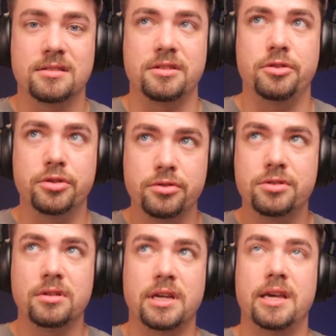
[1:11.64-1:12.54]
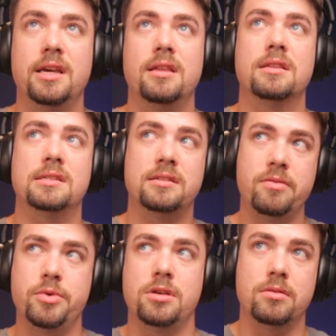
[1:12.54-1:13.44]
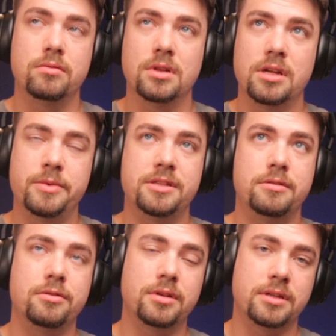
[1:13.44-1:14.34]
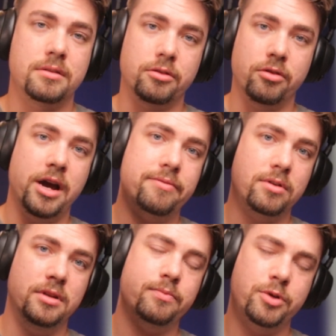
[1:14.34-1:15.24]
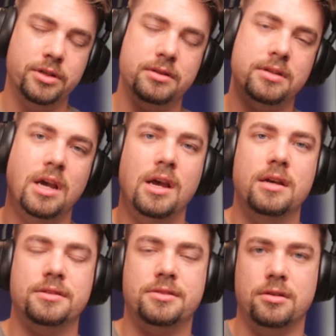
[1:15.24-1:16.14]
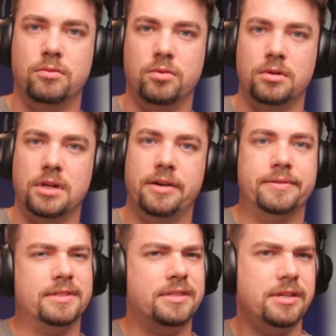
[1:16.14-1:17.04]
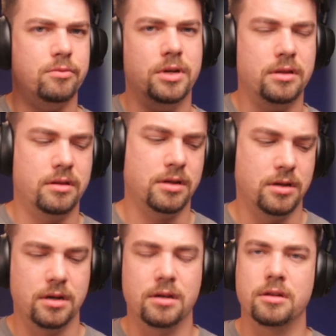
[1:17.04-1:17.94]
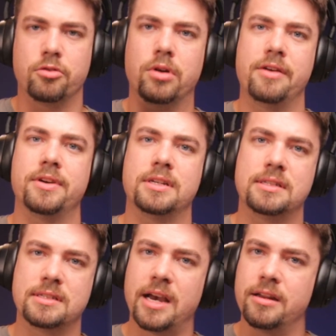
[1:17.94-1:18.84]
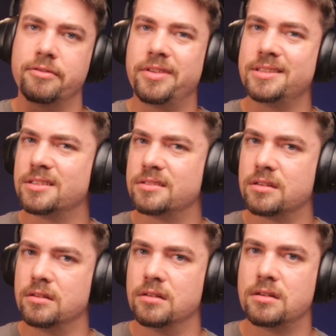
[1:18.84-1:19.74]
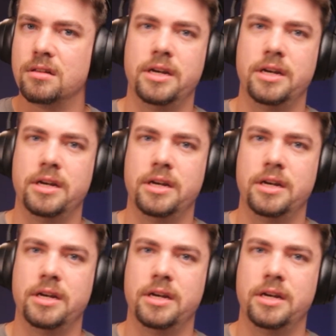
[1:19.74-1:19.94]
usually hit the C P U limits. Usually it's the graphical inputs, so we'll have to see what the, uh, the graphics side of things is going to look like.